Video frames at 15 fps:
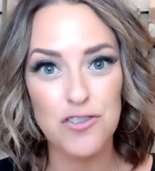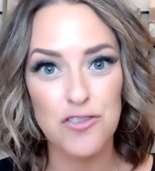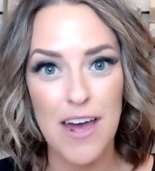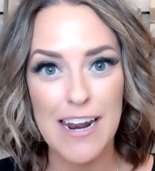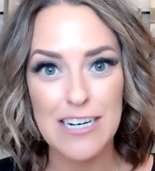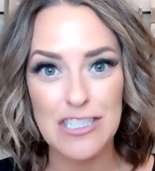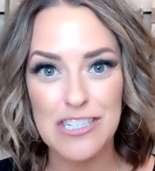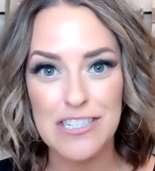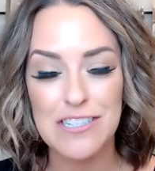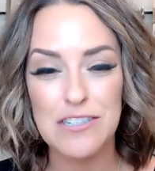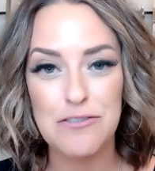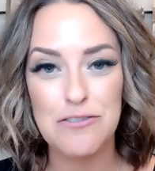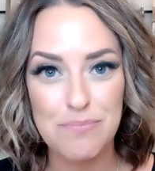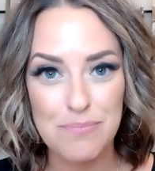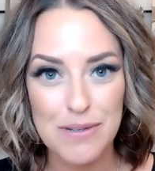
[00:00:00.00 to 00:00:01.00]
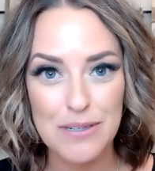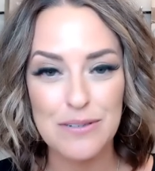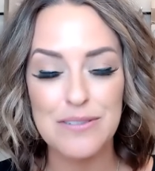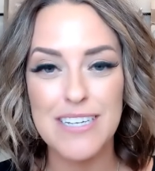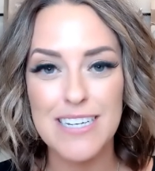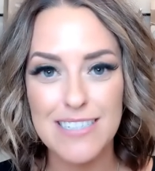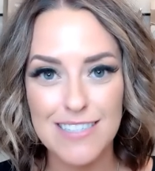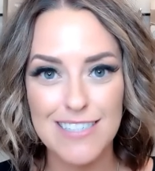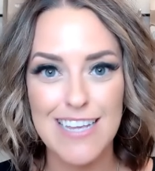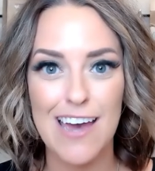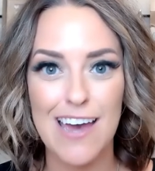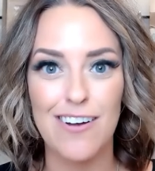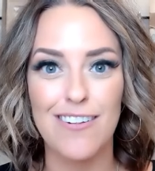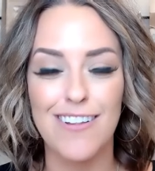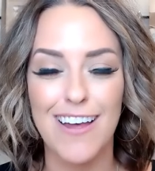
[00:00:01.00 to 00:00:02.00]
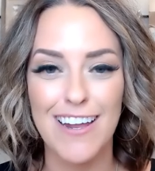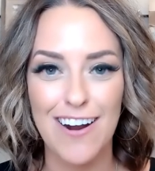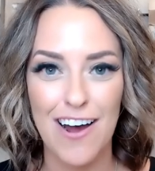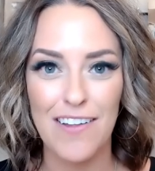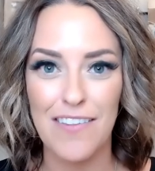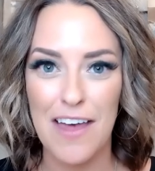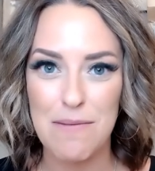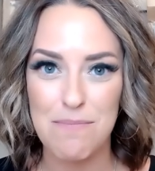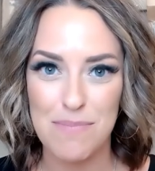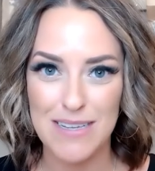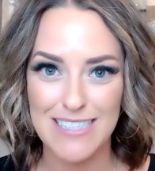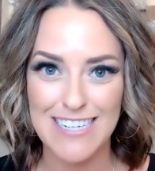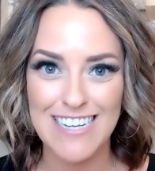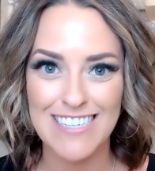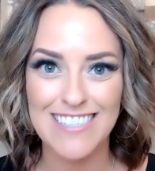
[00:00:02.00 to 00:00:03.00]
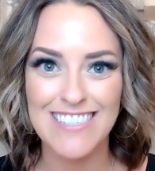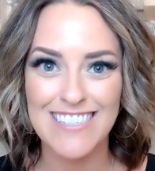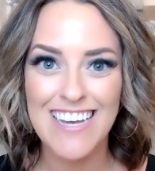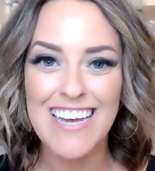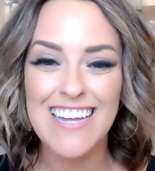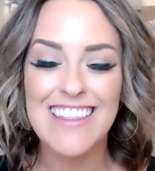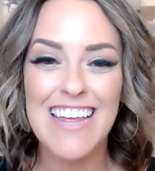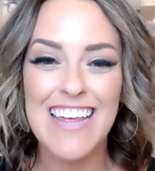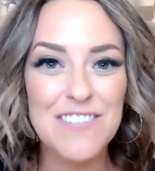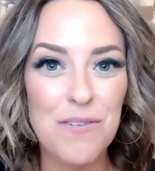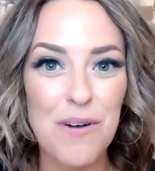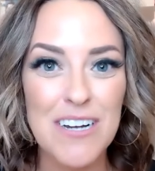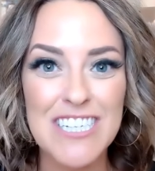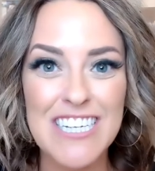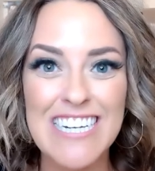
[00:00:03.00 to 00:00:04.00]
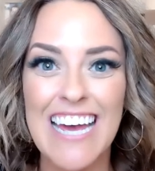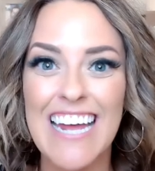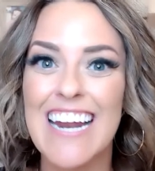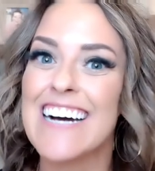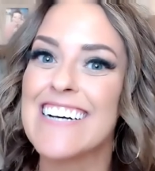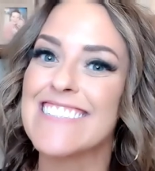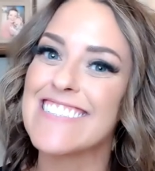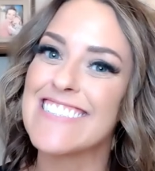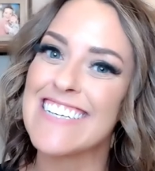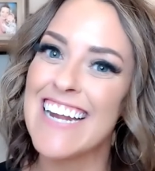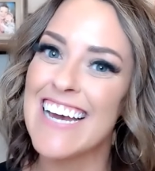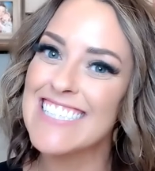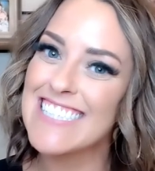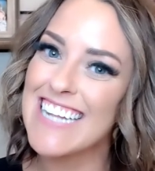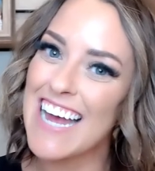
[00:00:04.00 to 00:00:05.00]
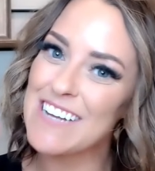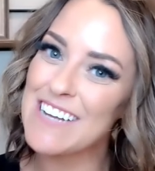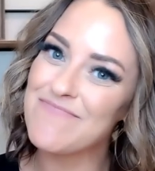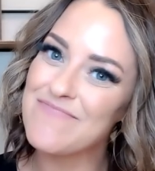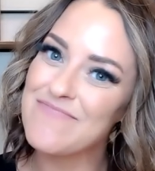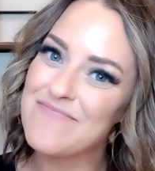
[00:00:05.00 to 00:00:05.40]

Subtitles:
strategies to build and scale an online business. Thanks for watching, and I'll see you next time.